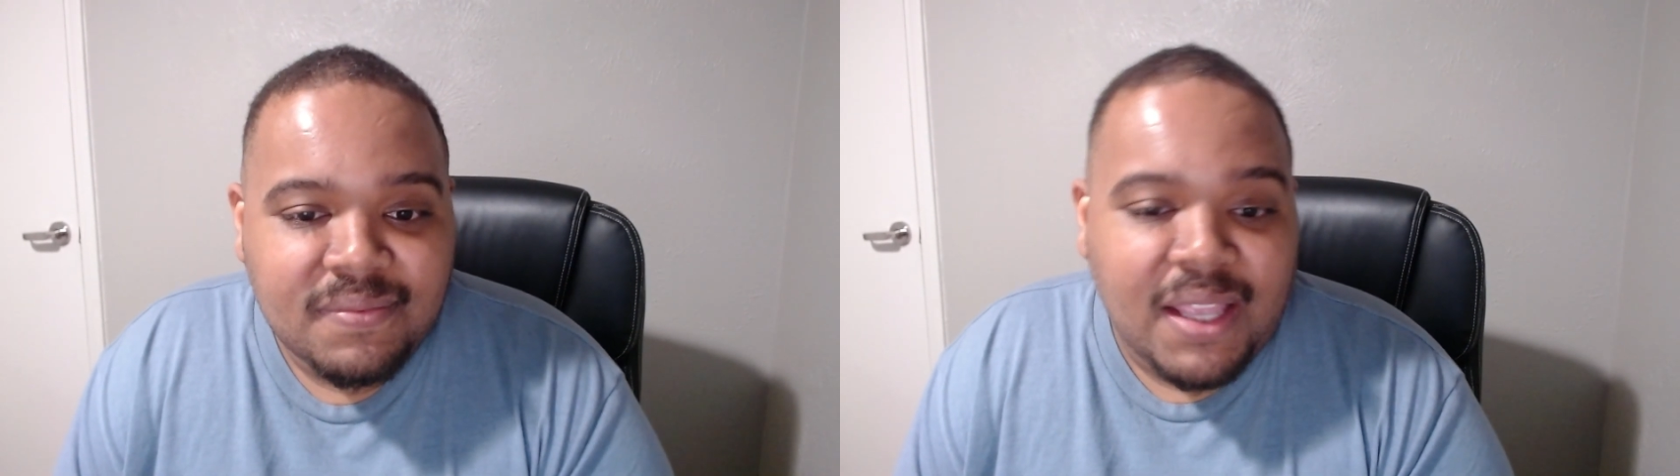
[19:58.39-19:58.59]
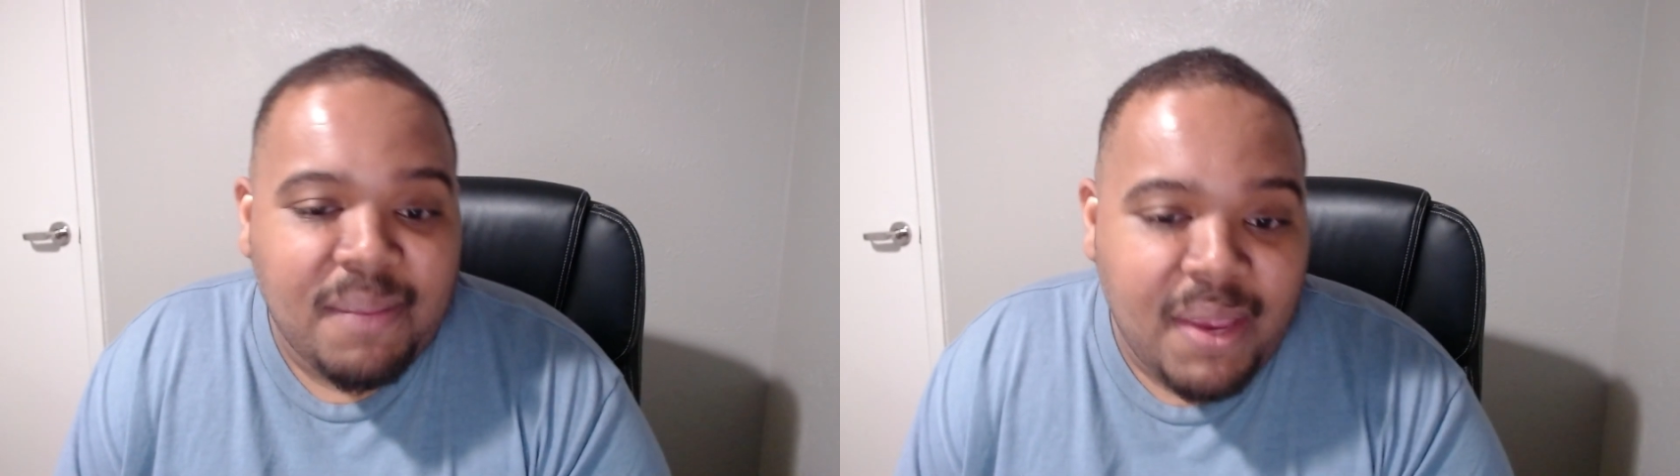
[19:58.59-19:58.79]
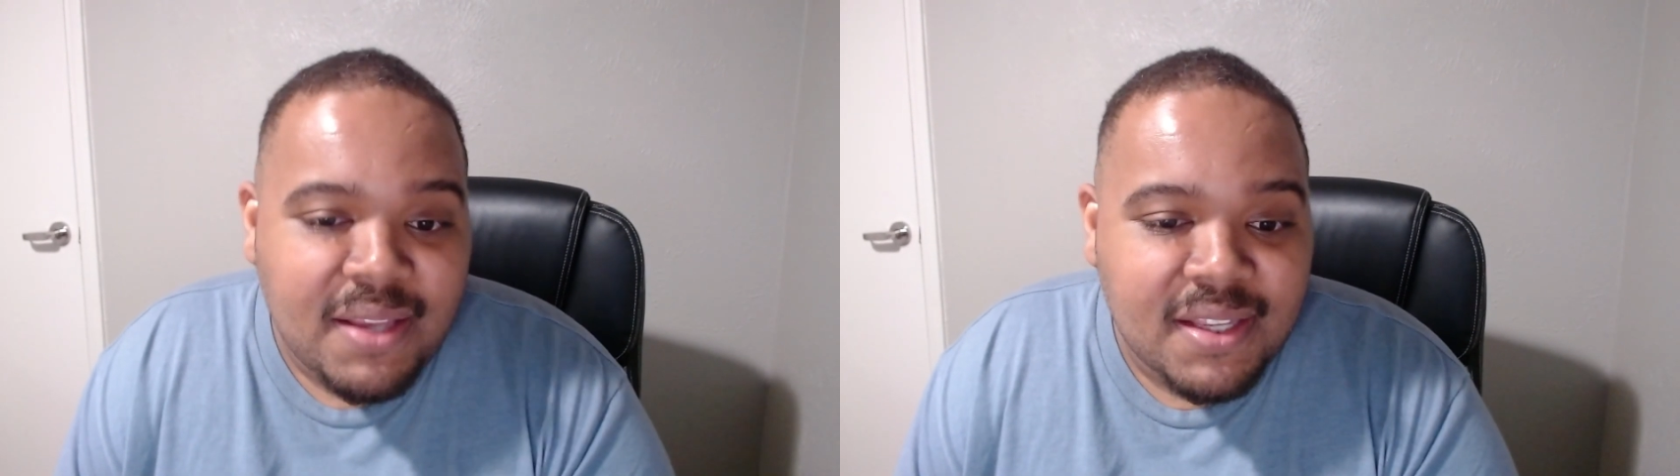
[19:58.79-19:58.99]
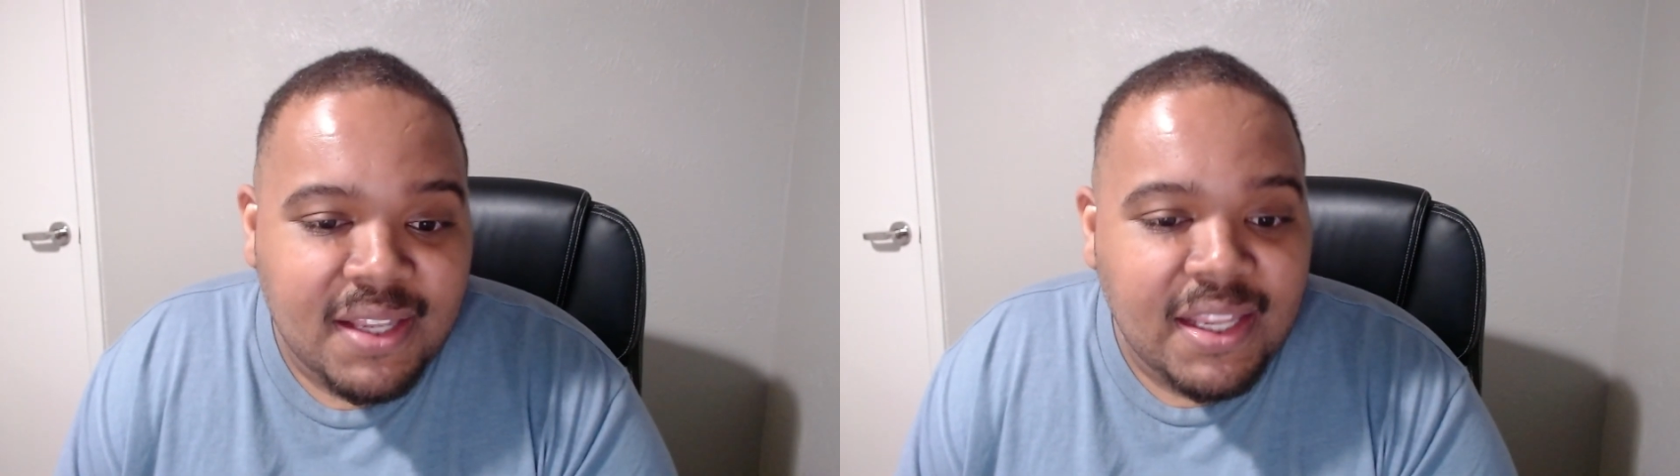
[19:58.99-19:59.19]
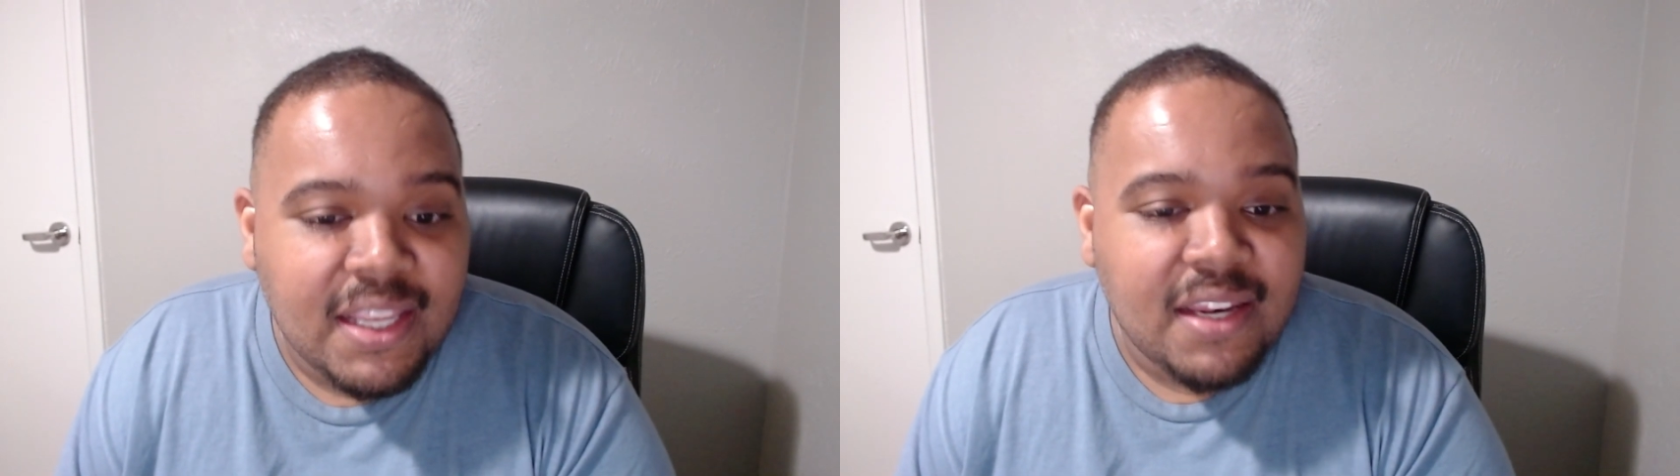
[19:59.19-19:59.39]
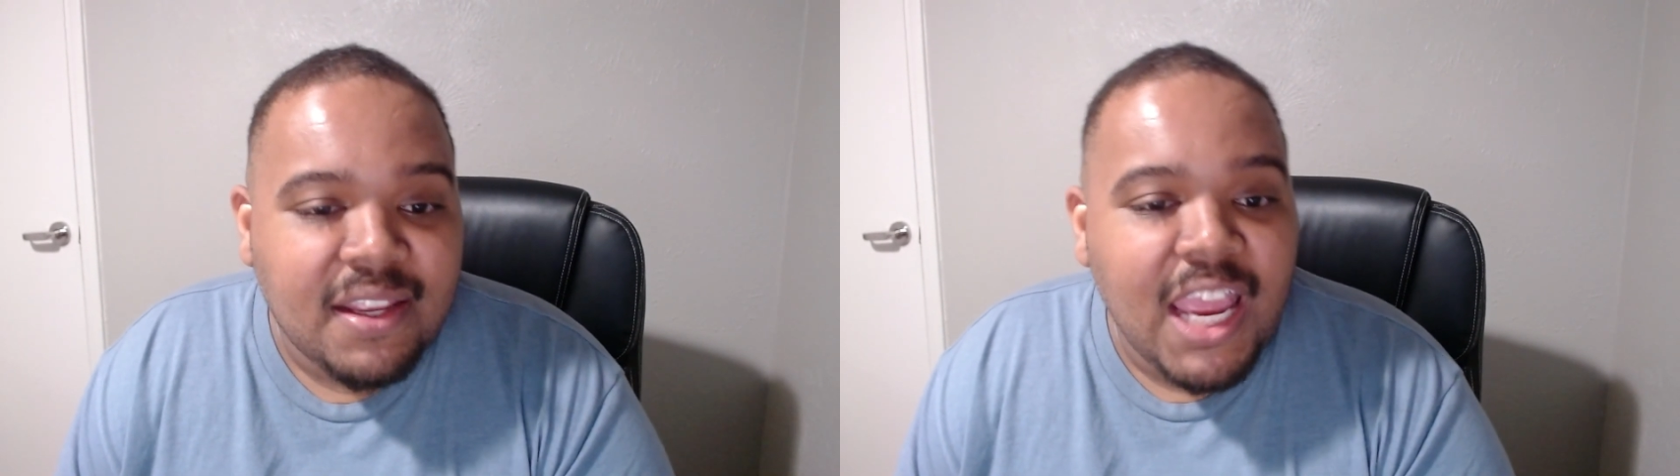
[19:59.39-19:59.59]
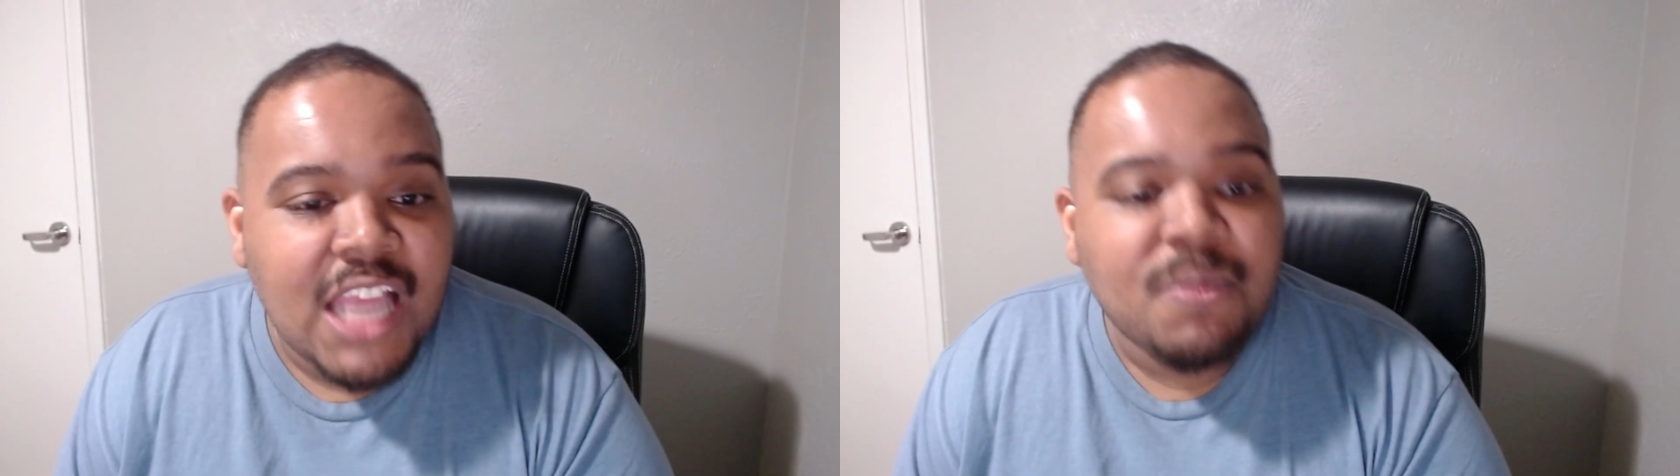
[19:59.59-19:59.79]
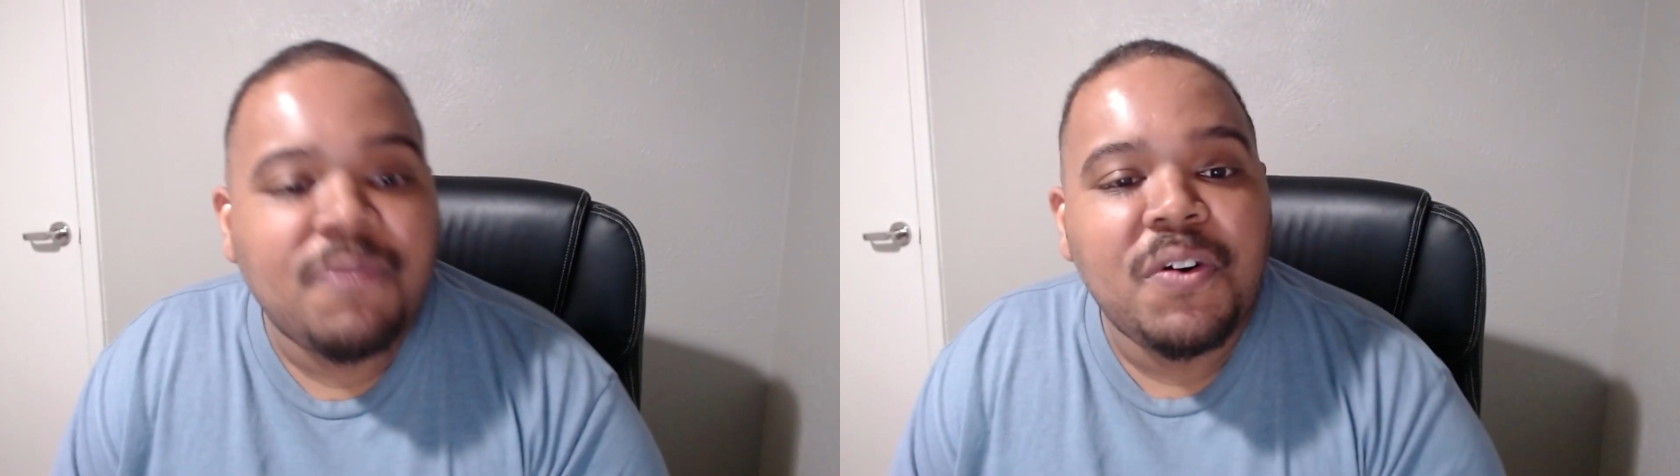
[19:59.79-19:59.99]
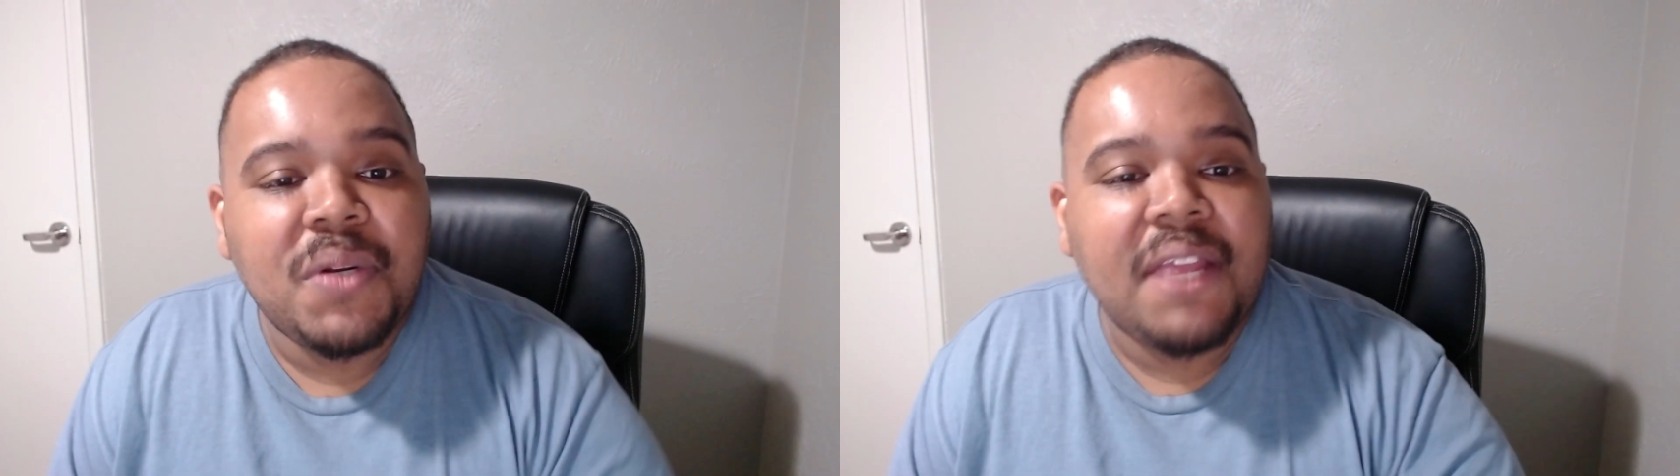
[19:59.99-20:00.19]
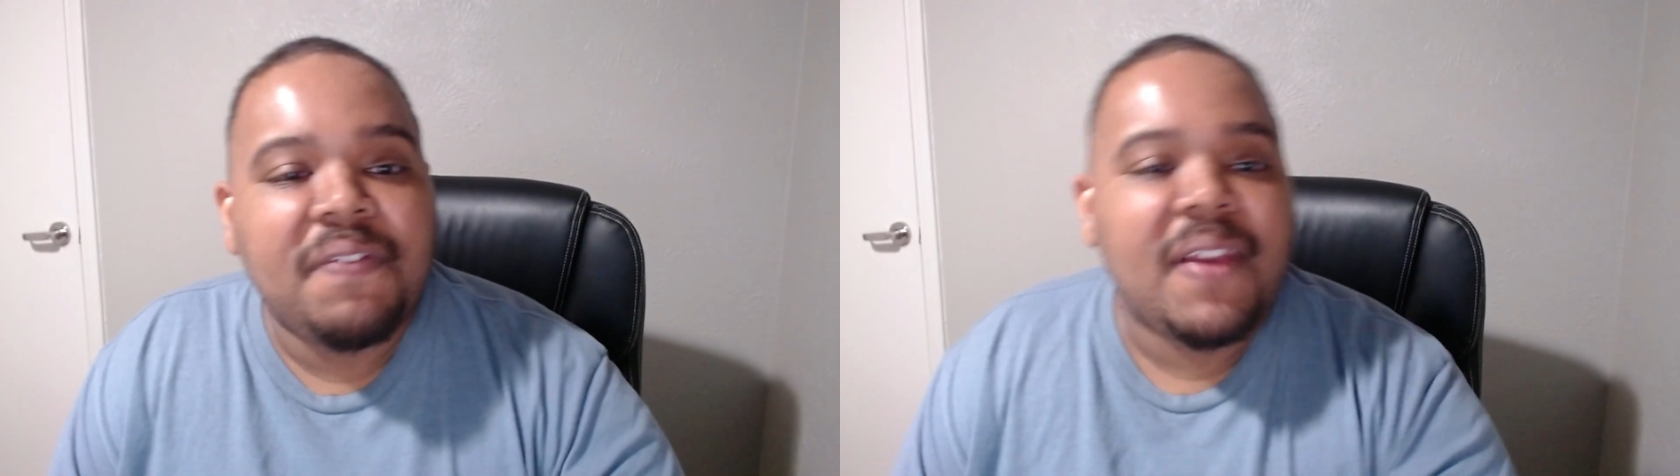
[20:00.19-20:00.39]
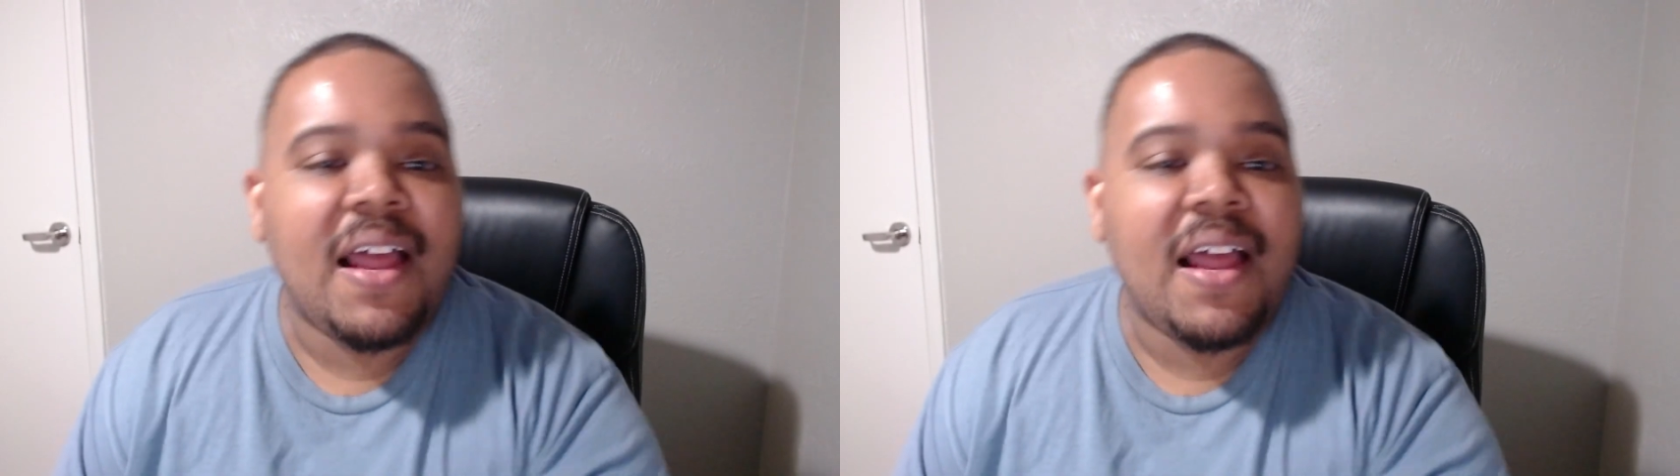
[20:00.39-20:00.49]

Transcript: basically they get engaged before they fly